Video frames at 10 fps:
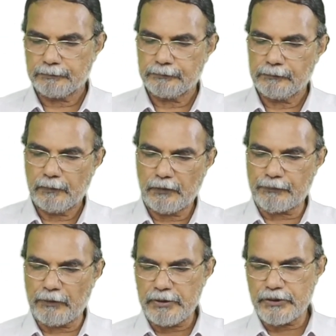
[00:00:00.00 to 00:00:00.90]
Of
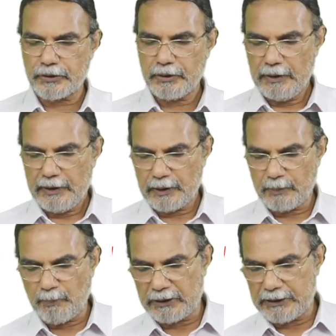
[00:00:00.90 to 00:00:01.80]
course,
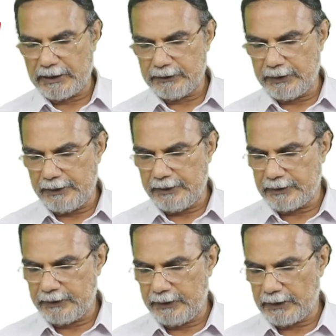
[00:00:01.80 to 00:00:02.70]
remember that the nitrogen
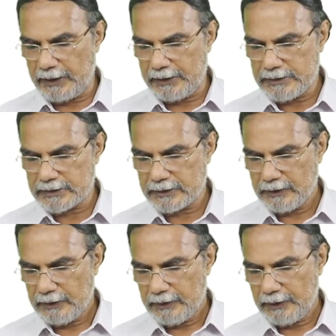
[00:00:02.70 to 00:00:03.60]
here has
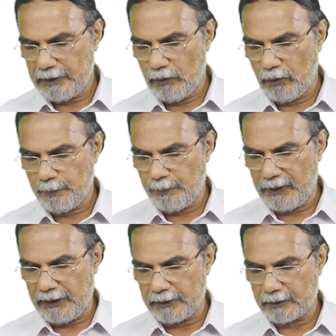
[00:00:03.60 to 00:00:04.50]
a lone pair.